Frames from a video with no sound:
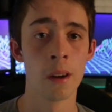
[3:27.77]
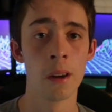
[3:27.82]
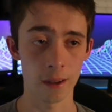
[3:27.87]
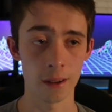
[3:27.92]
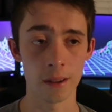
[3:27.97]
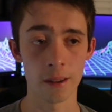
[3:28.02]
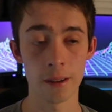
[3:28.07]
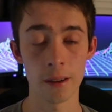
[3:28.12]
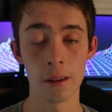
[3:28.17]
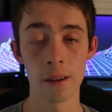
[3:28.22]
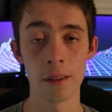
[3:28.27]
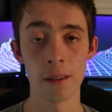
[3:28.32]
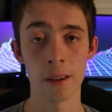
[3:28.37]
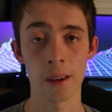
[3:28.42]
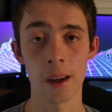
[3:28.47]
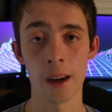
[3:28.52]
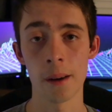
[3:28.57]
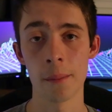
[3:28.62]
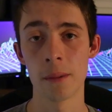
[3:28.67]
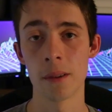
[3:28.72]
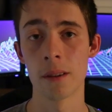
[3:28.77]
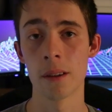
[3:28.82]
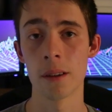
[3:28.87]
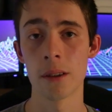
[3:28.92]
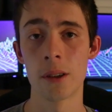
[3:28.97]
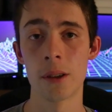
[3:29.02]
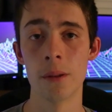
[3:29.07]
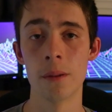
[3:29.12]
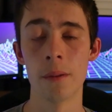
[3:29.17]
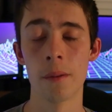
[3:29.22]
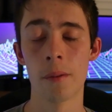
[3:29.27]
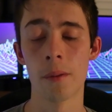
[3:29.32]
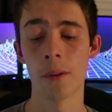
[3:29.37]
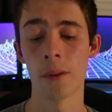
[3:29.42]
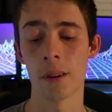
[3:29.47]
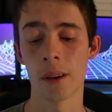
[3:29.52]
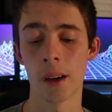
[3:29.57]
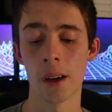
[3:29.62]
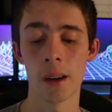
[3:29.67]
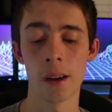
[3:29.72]
Considering the camera does shoot in
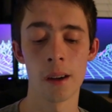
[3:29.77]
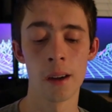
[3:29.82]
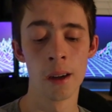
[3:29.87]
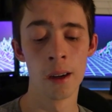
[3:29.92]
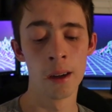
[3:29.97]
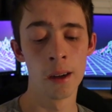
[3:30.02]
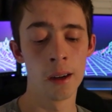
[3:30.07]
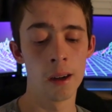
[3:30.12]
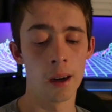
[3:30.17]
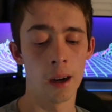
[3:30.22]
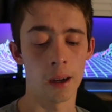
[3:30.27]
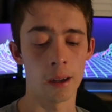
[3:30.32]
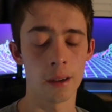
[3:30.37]
4K,